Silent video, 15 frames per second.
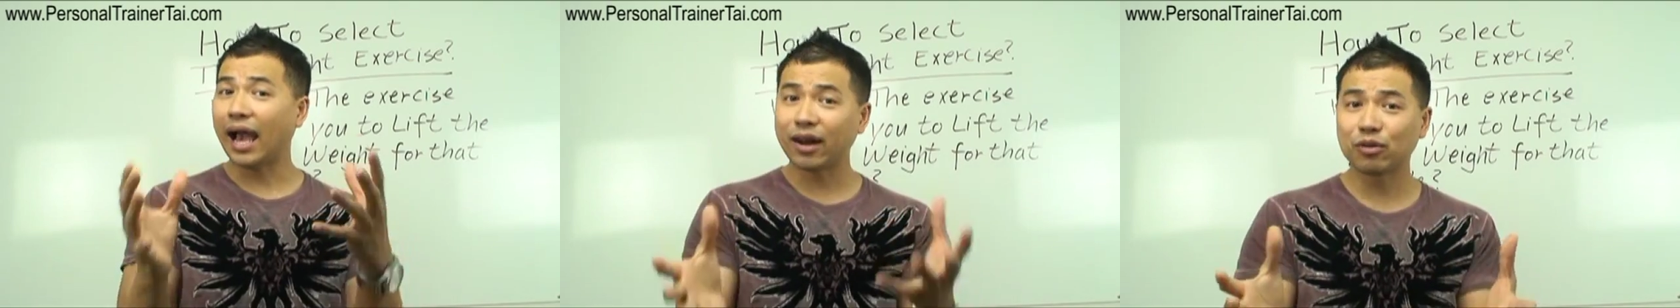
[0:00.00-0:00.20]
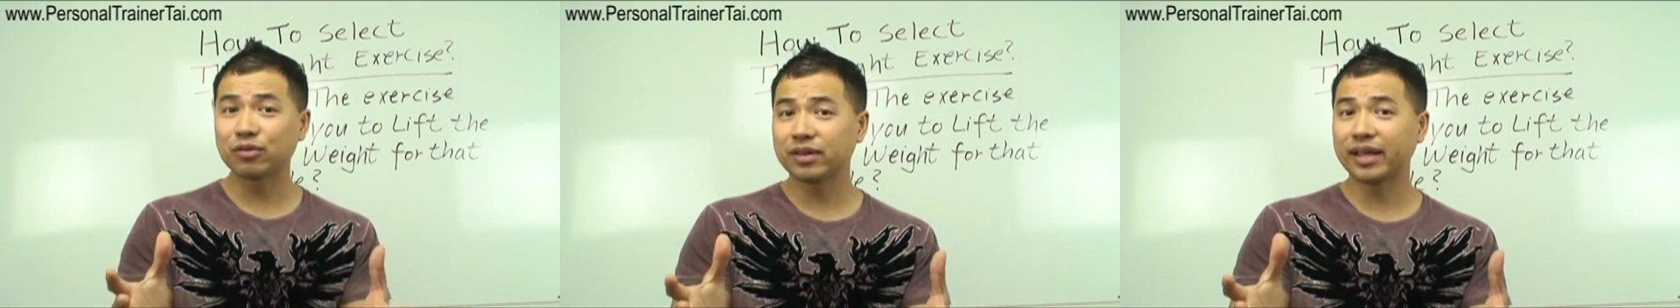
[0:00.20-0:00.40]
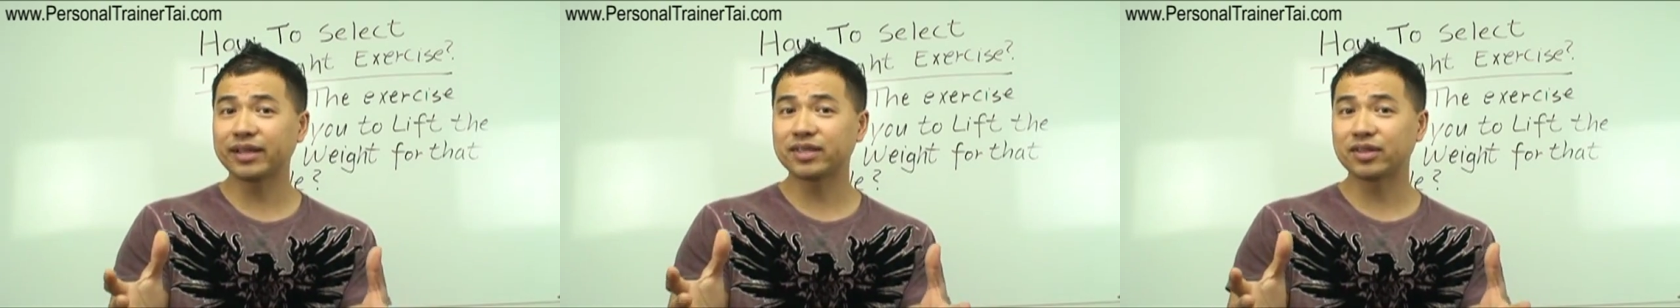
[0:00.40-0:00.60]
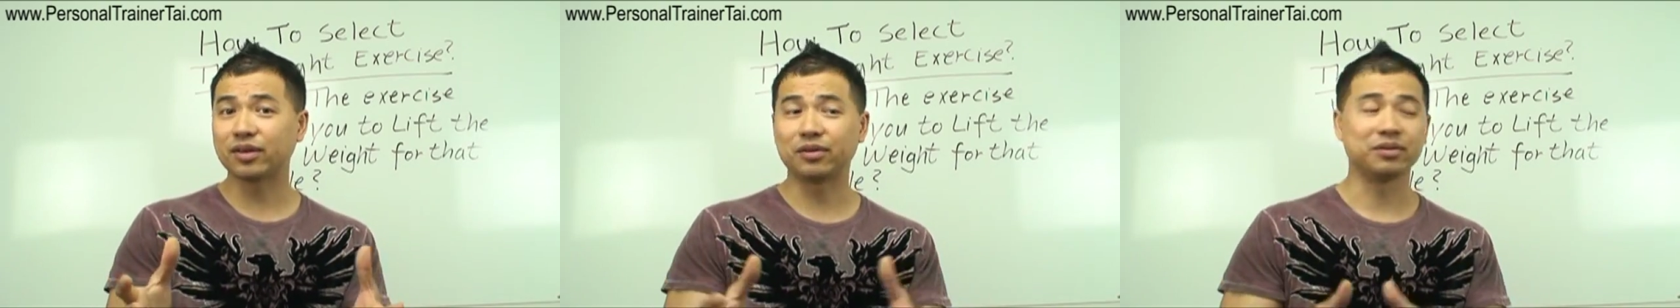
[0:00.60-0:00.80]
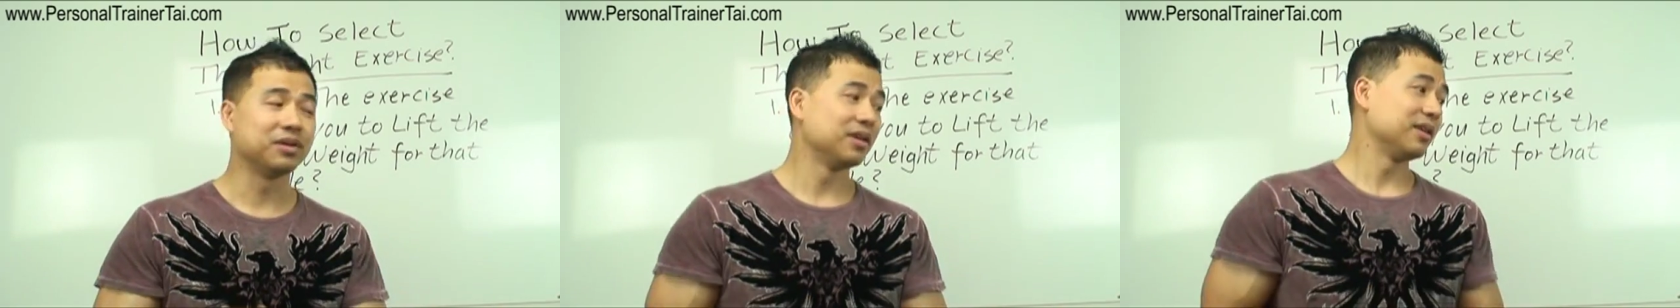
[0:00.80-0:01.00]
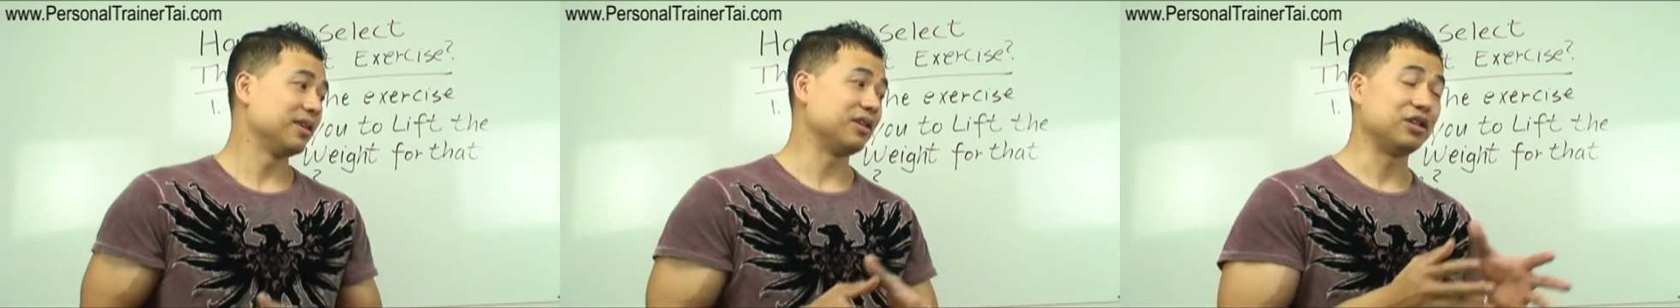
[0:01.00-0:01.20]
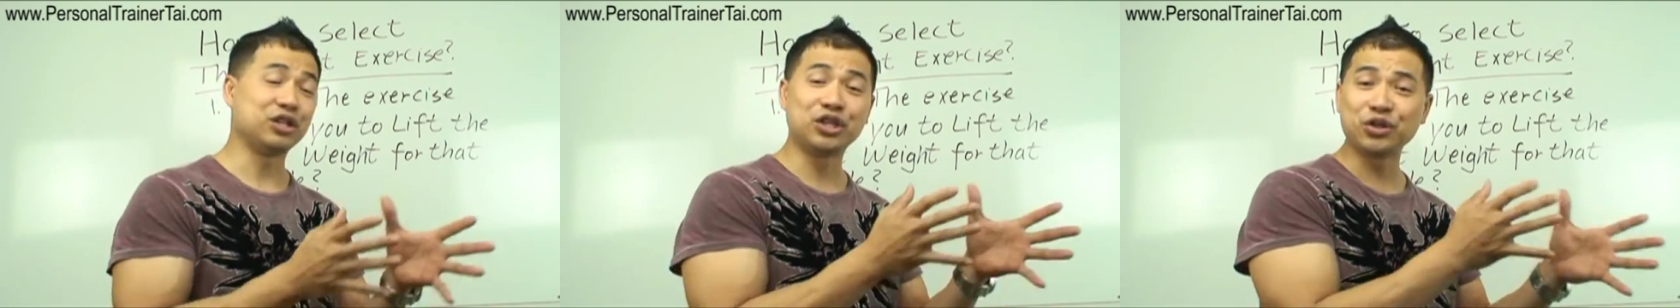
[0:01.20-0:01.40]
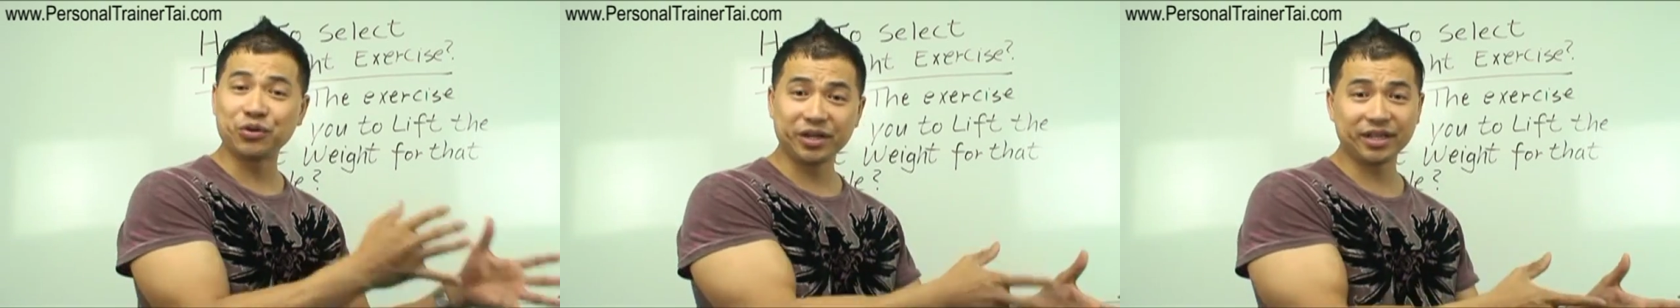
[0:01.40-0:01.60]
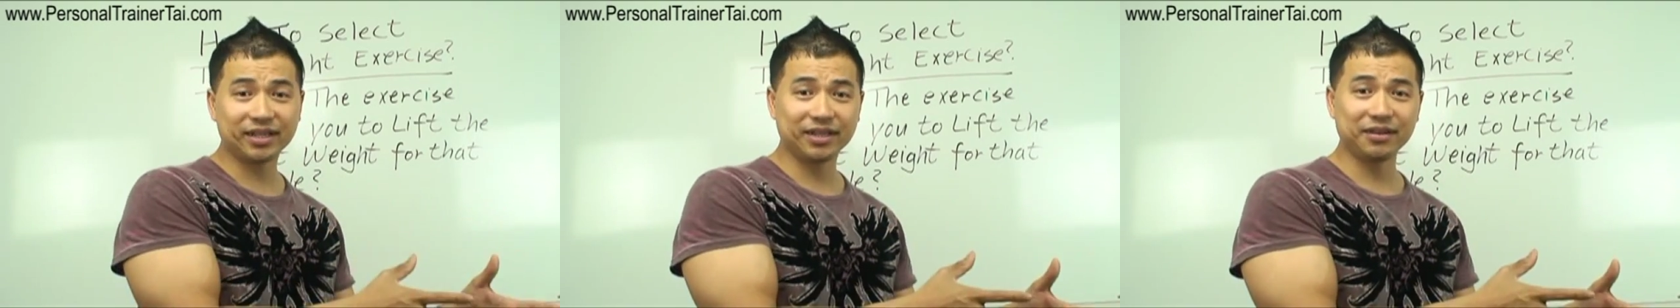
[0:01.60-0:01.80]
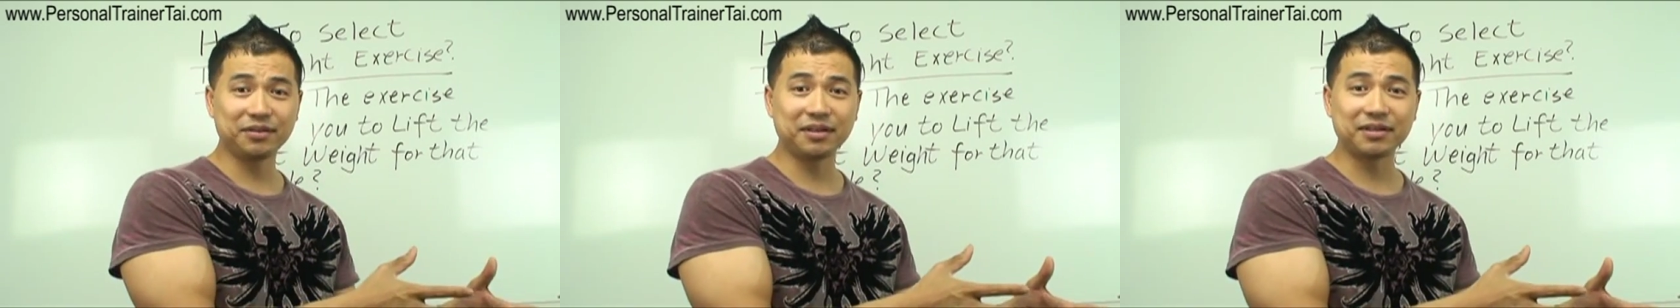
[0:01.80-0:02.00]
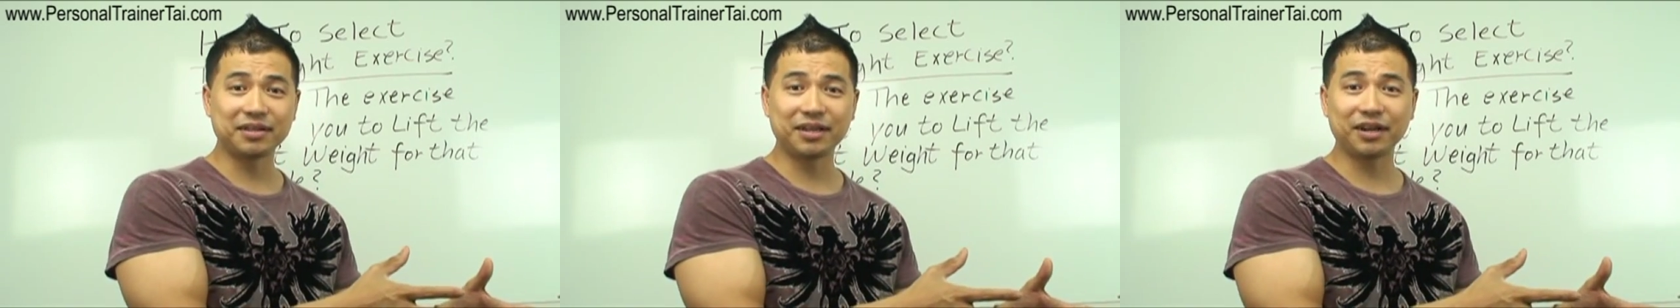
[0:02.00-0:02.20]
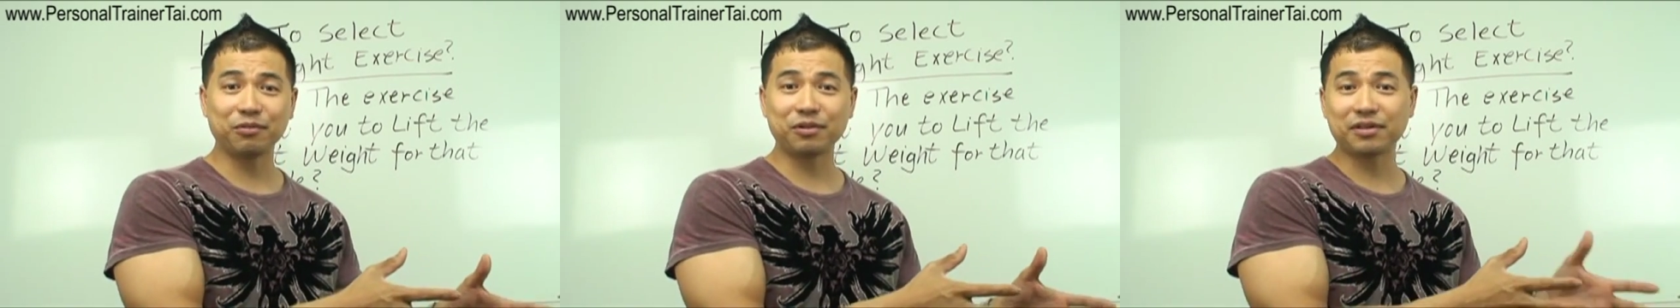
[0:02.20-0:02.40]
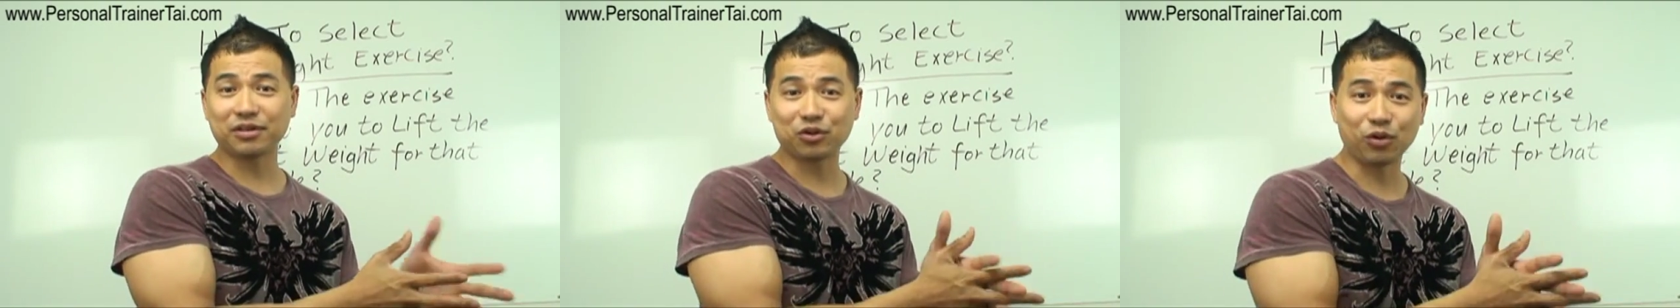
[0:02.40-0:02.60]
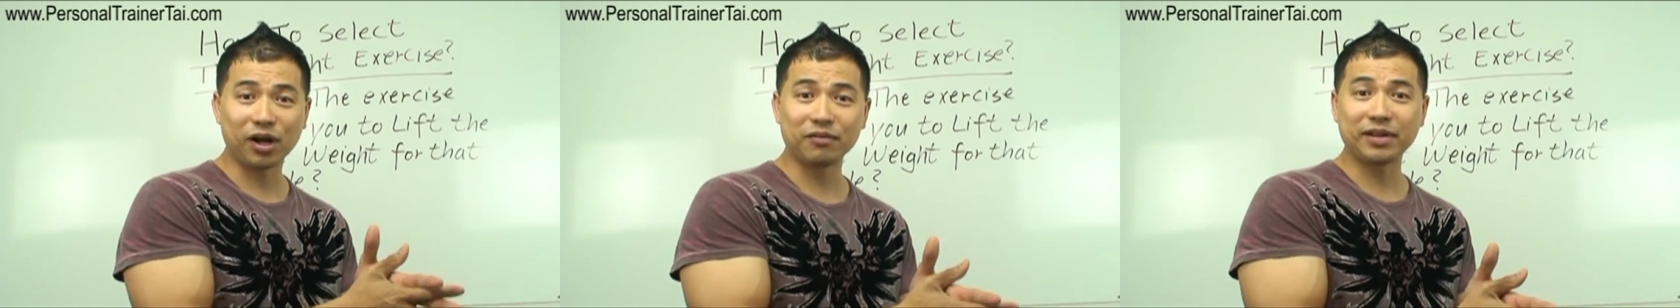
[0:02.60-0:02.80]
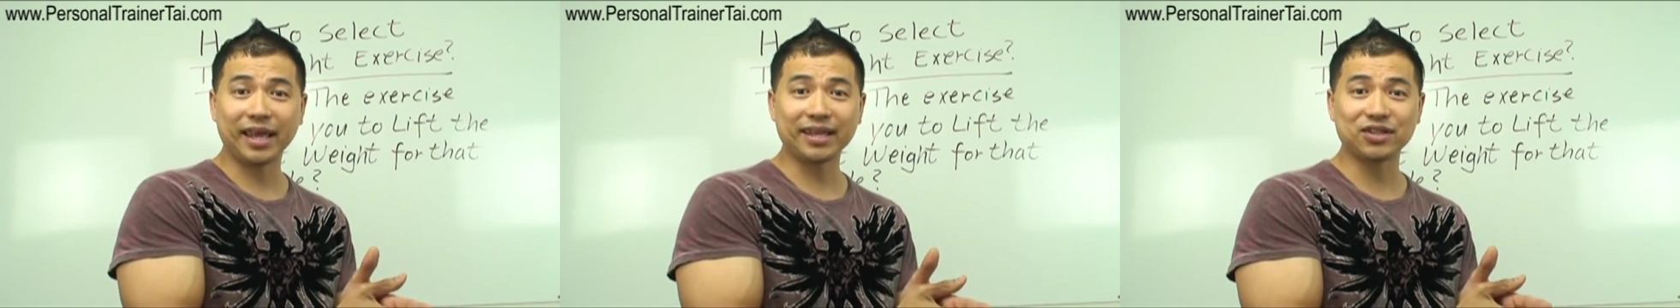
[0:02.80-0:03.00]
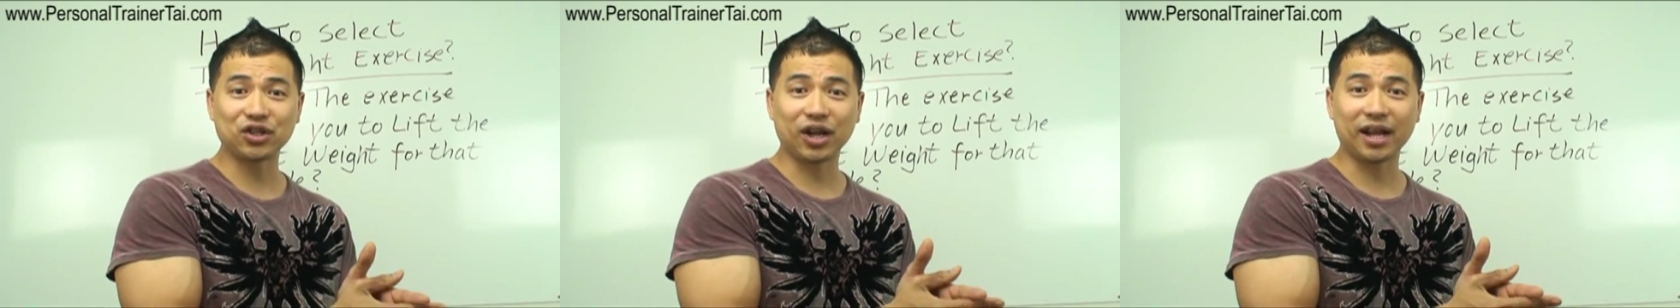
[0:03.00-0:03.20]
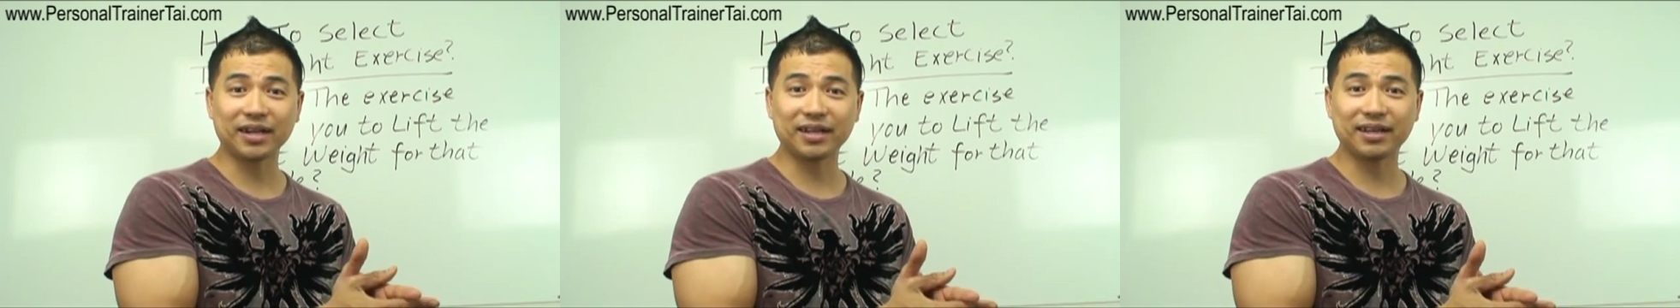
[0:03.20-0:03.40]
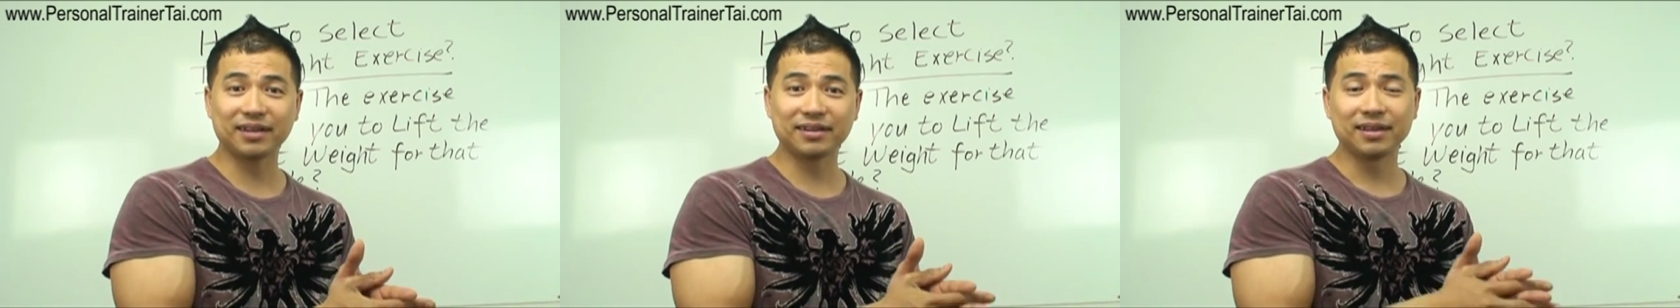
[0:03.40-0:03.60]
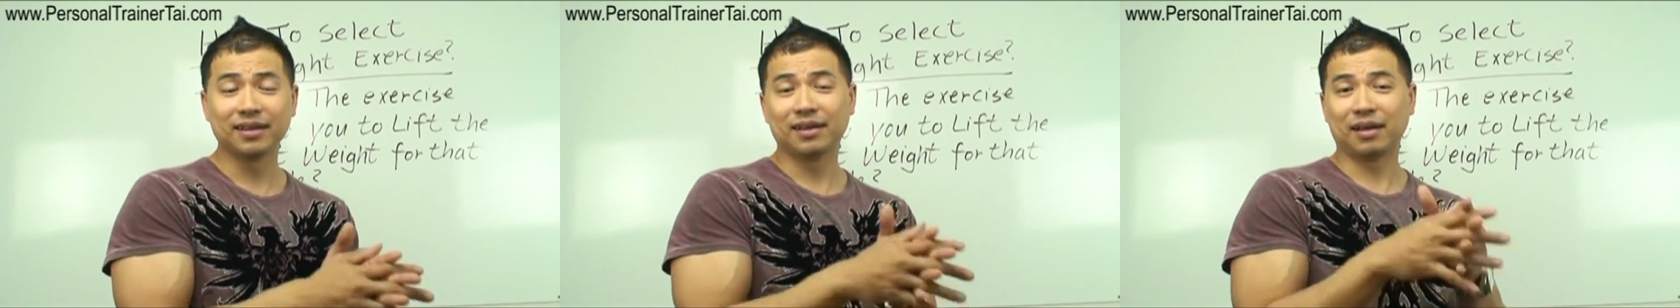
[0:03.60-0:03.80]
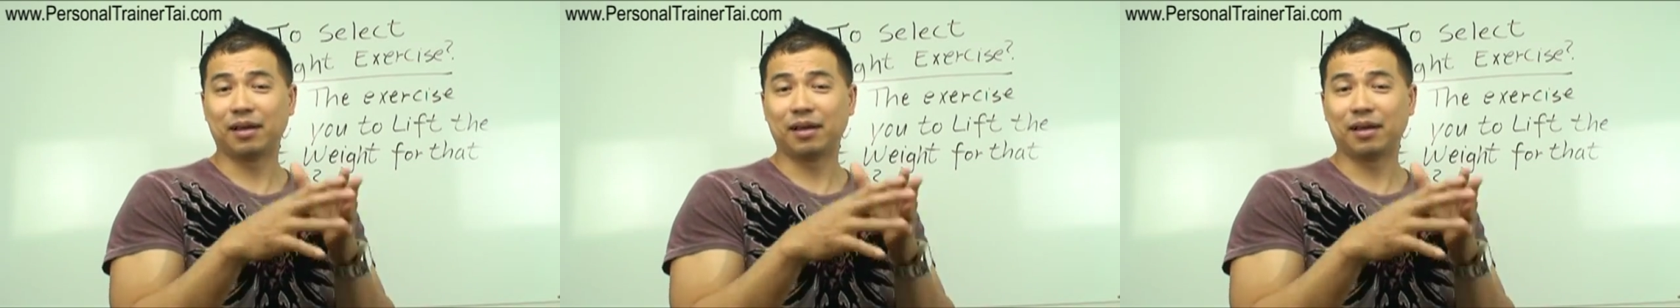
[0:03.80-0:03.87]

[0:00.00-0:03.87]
I don't think so. You already killed the deer with the 12 gauge shotgun.